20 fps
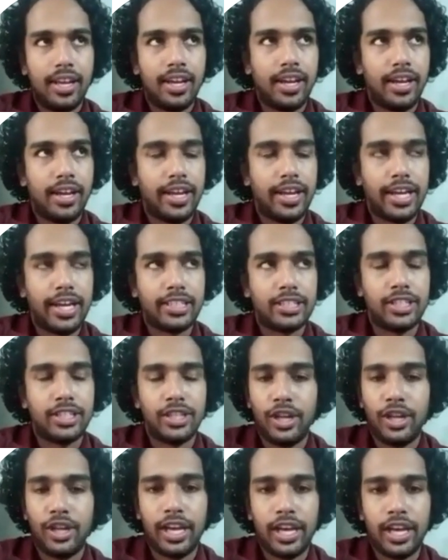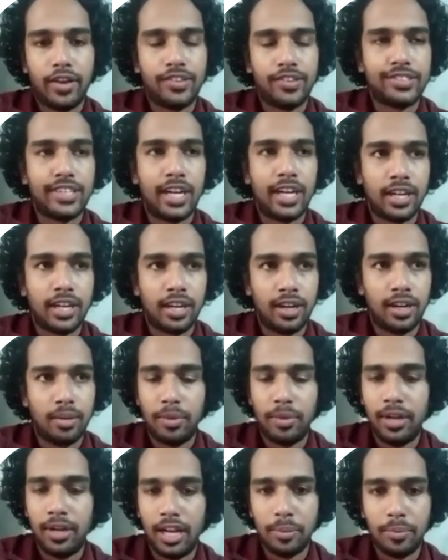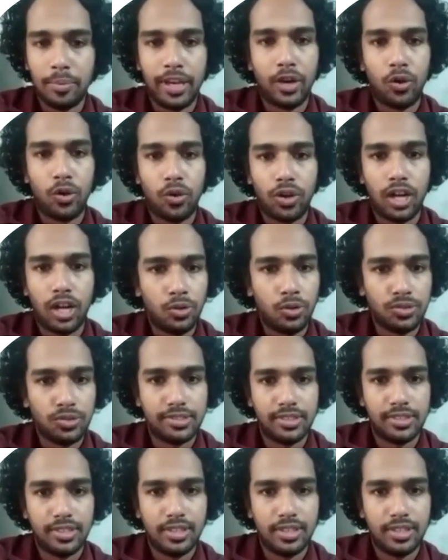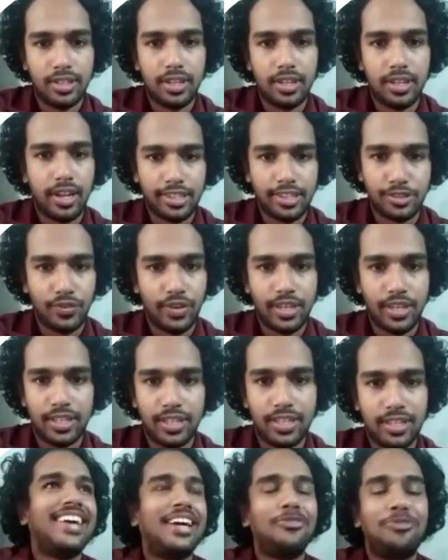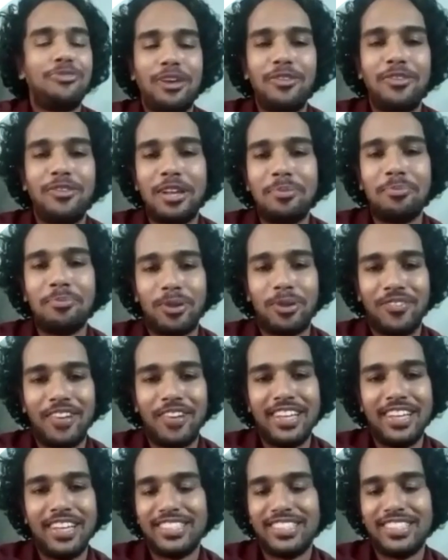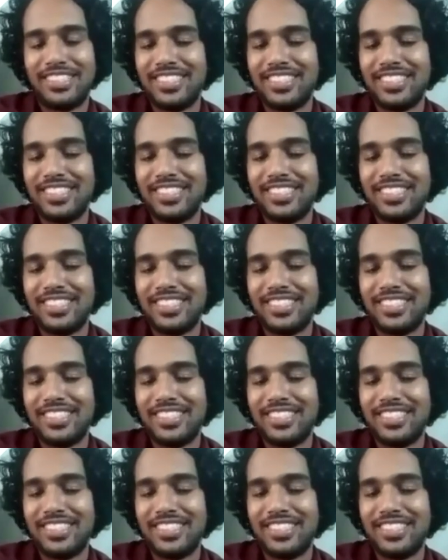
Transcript: And actually, I have started building my own house last week. I feel very privileged.